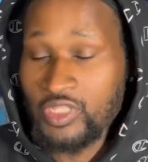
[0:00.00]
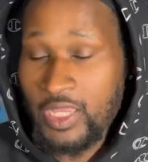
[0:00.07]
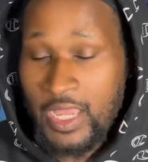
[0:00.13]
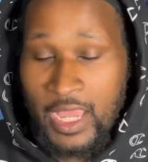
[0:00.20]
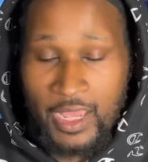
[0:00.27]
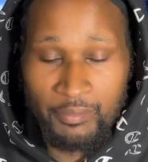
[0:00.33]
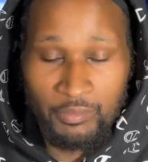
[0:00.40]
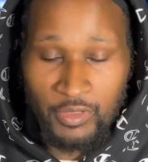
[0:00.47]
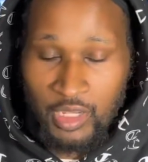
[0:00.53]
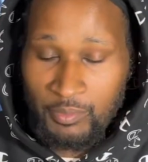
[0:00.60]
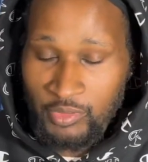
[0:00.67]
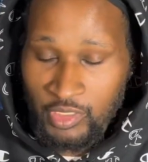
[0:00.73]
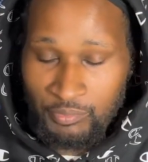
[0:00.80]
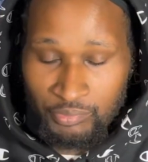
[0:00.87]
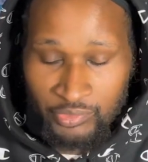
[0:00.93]
I, am
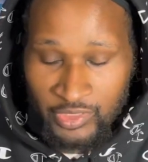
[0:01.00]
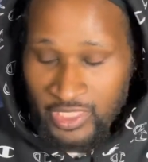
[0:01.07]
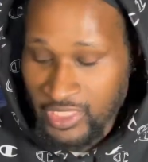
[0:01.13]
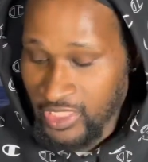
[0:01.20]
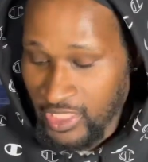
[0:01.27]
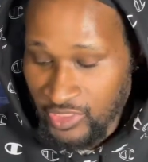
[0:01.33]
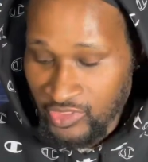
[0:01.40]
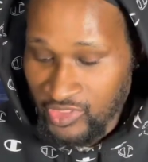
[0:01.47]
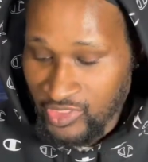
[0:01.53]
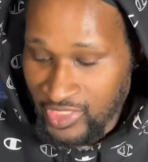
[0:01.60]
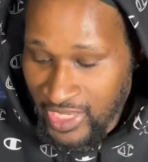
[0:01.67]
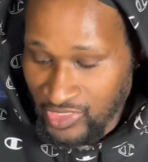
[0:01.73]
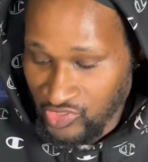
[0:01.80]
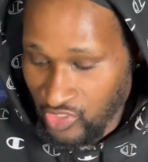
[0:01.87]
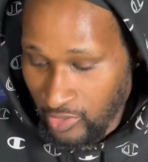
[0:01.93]
I'm completely
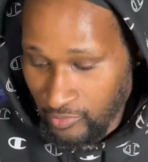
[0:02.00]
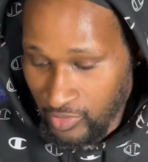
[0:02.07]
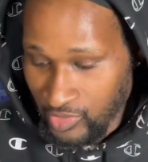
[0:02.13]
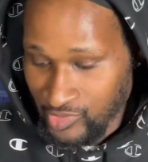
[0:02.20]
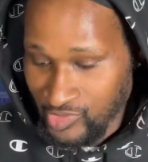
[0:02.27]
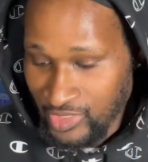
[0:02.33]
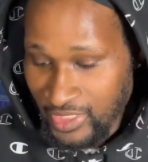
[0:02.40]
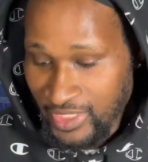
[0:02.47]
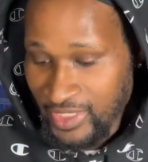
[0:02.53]
dead serious.